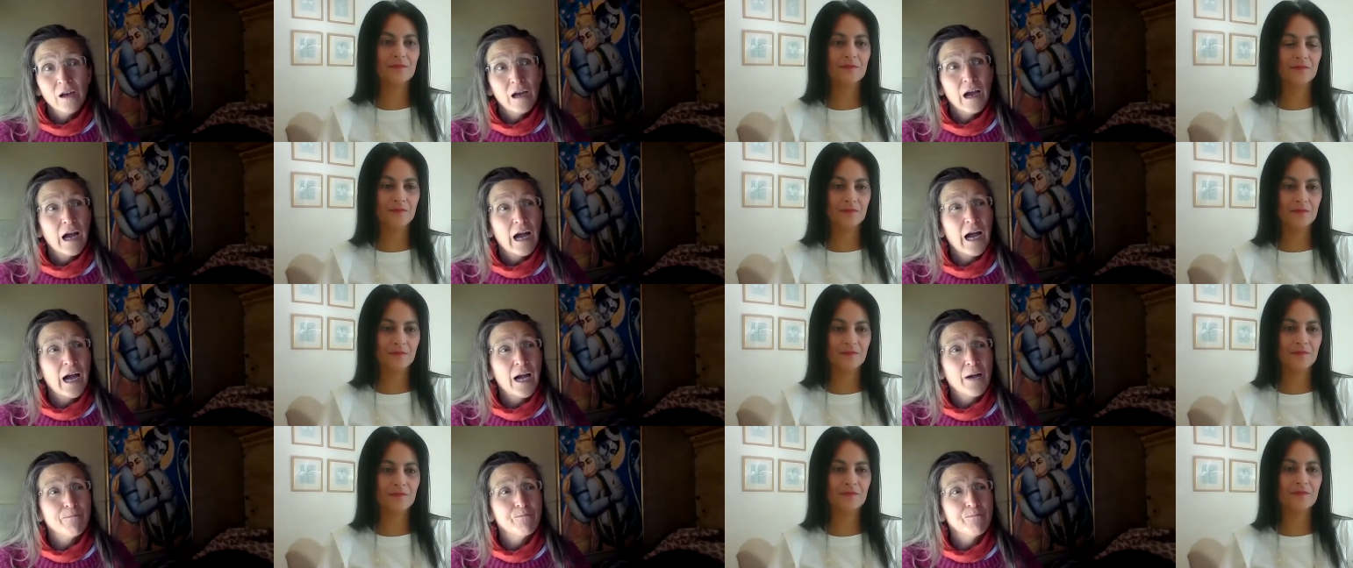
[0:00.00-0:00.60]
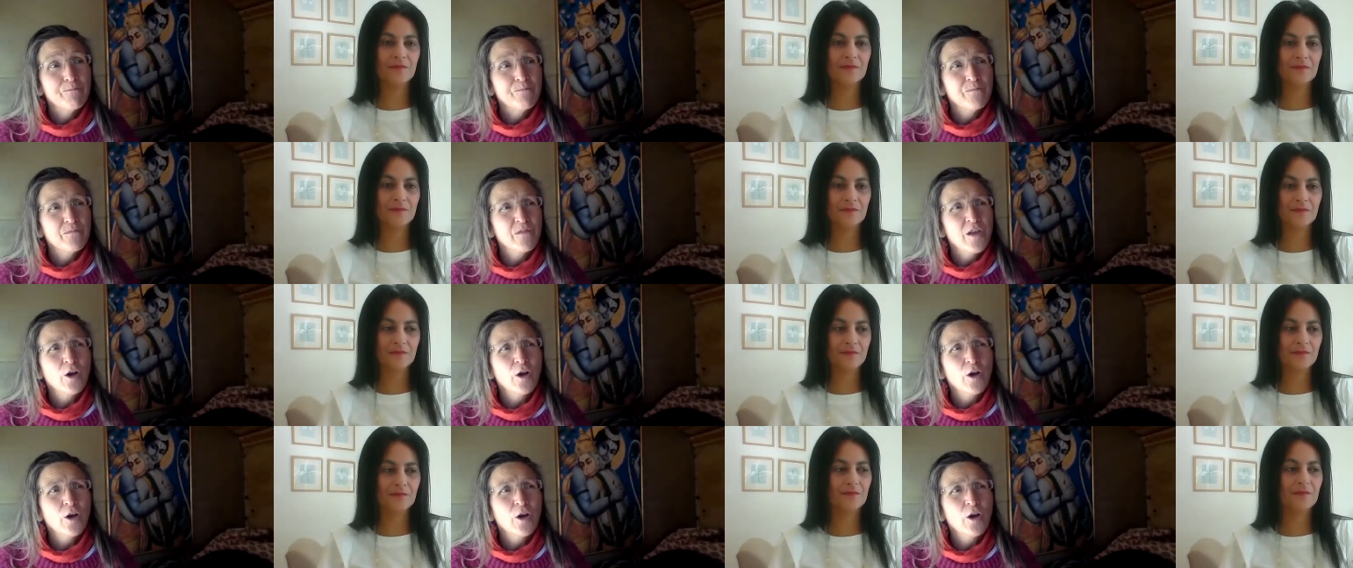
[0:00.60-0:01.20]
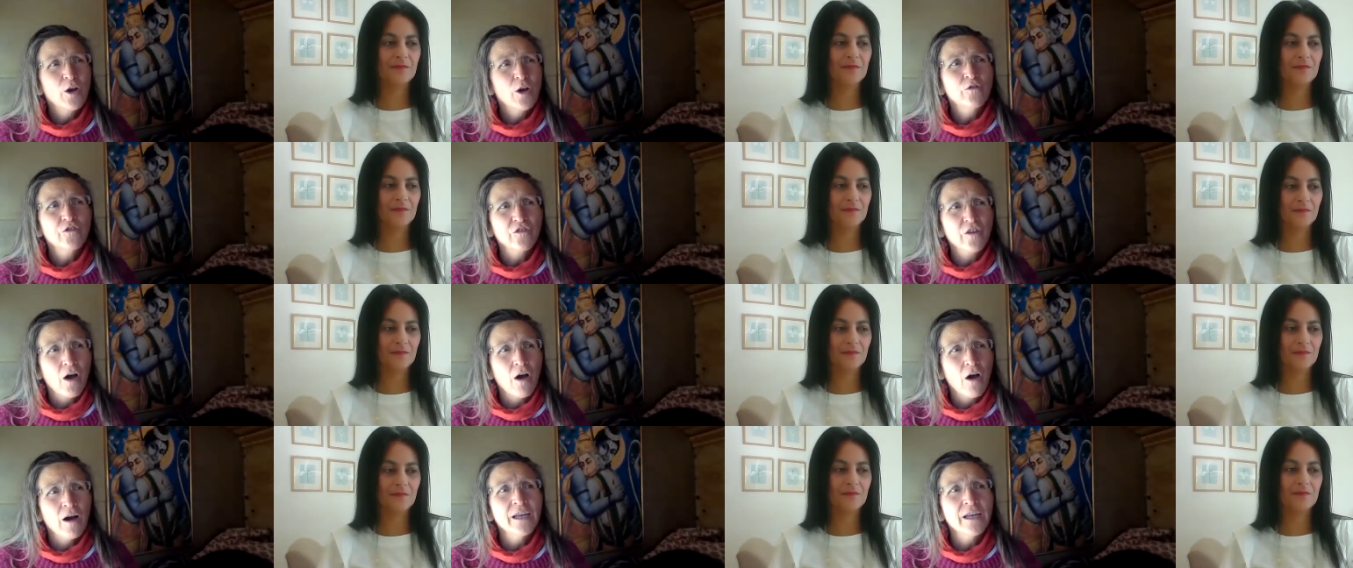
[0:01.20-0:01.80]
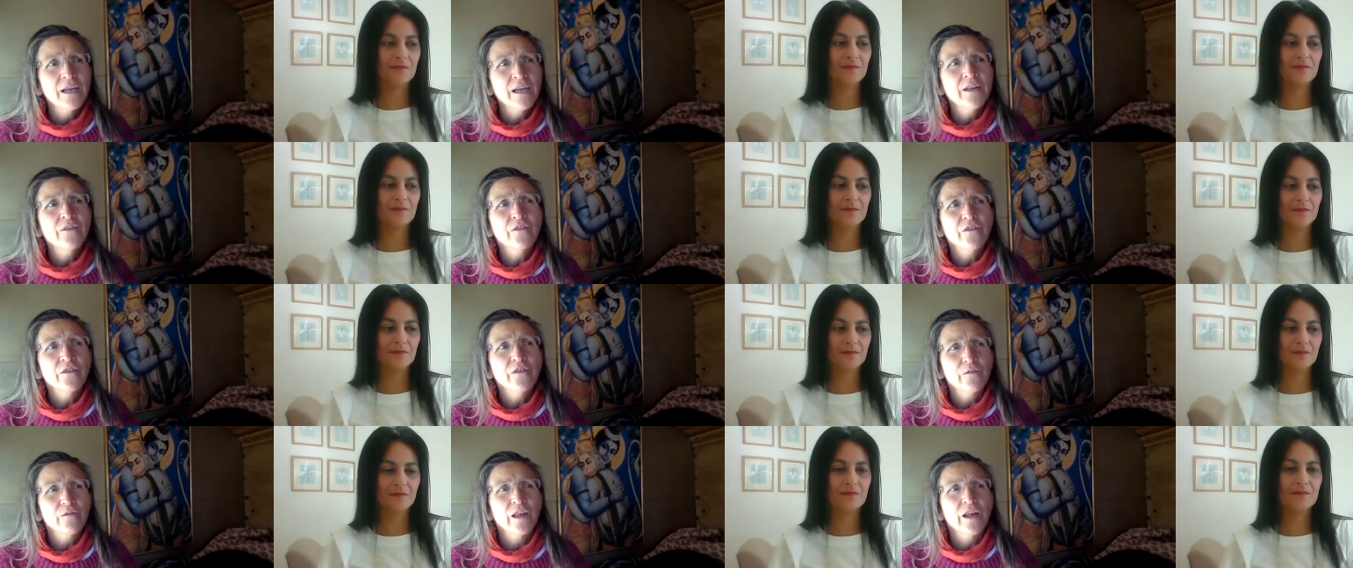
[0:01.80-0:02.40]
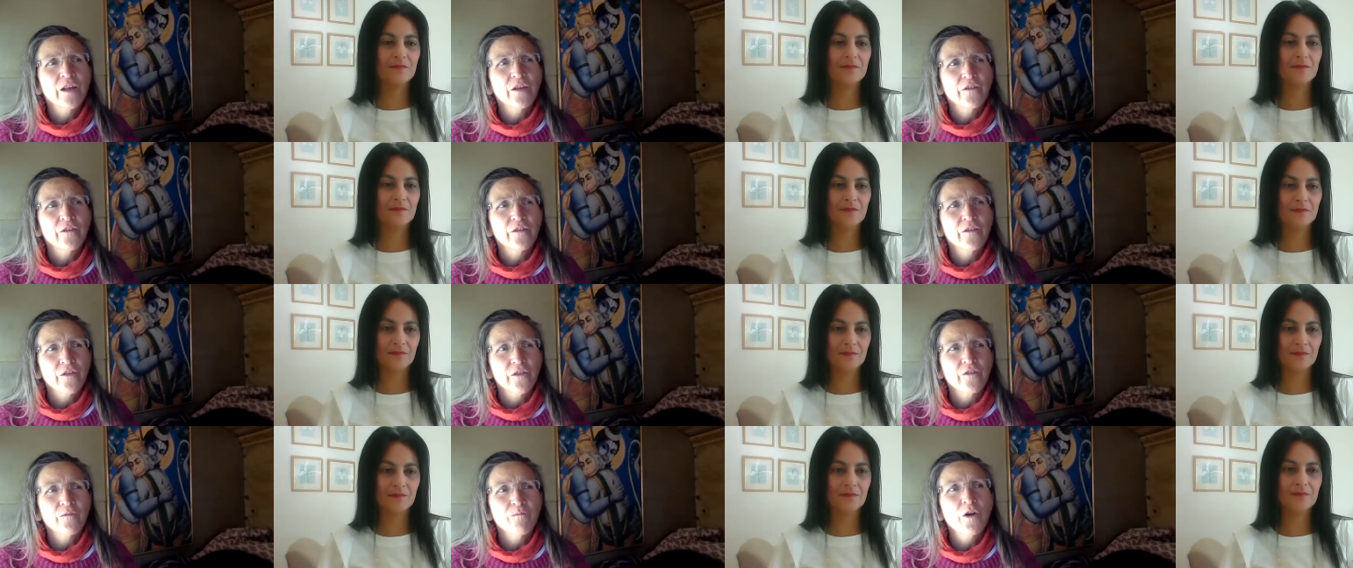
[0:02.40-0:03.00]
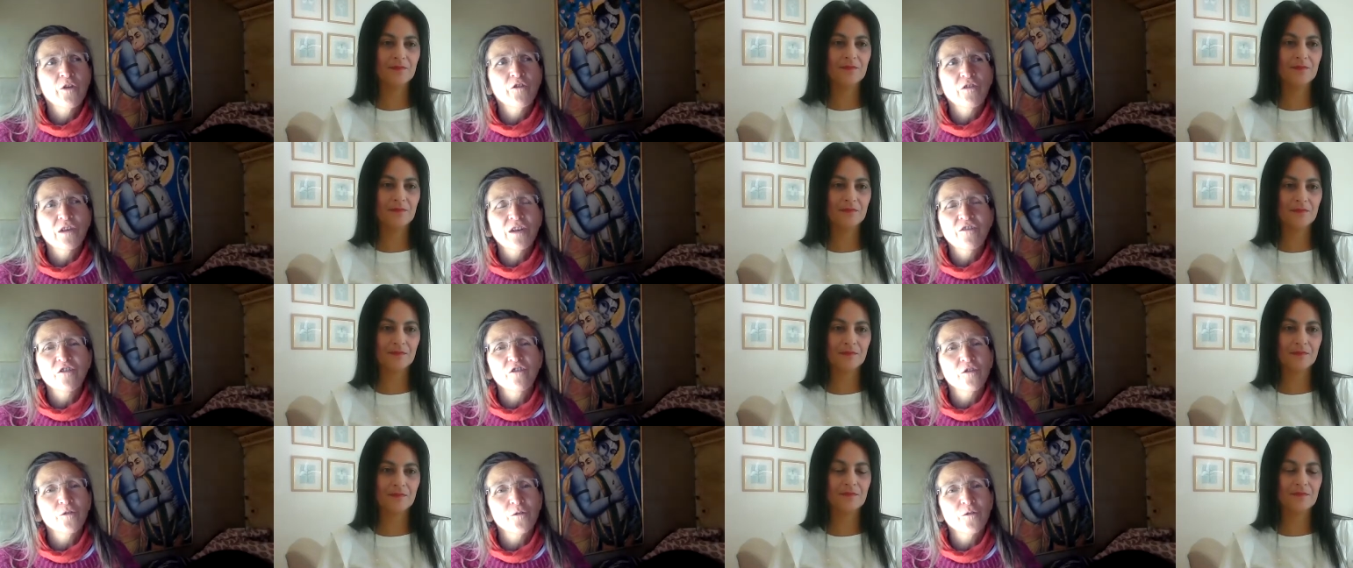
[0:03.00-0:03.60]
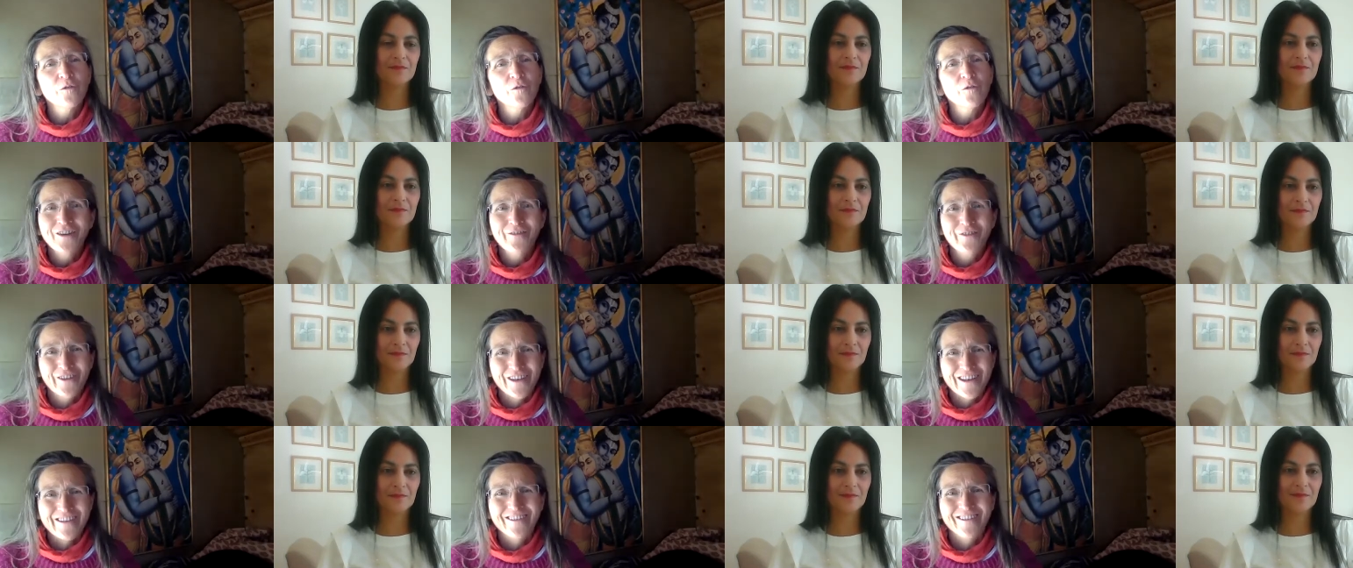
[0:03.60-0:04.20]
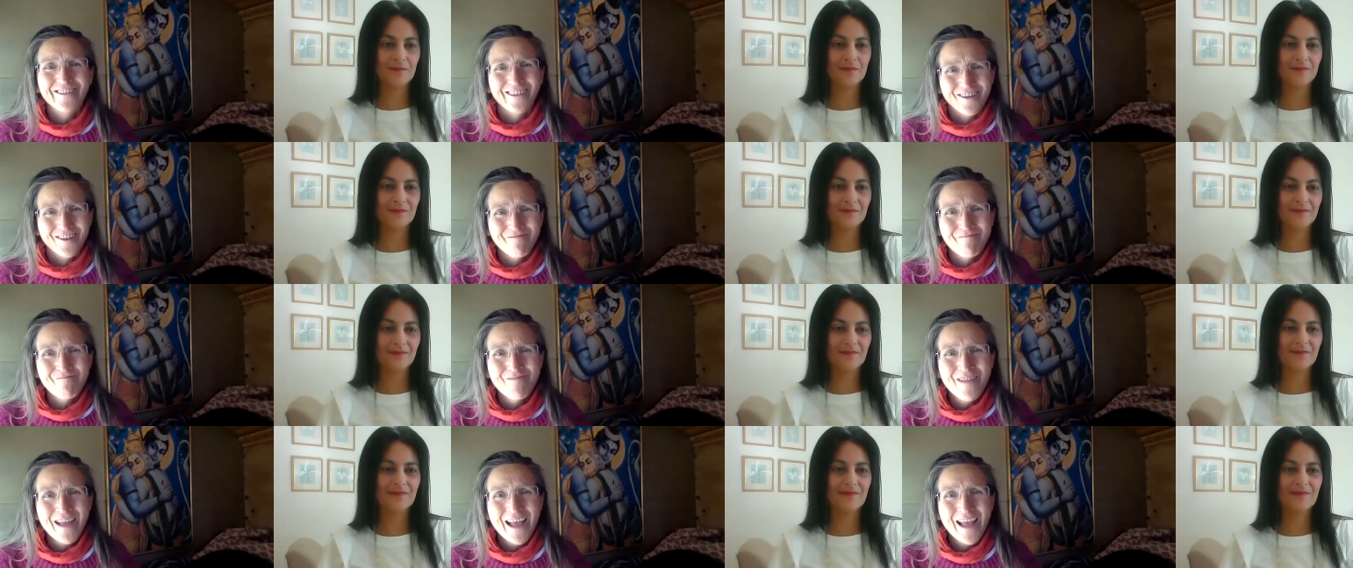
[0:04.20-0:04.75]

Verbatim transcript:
Speaker 1: Um, those kinds of things. It's mostly to do with the female reproductive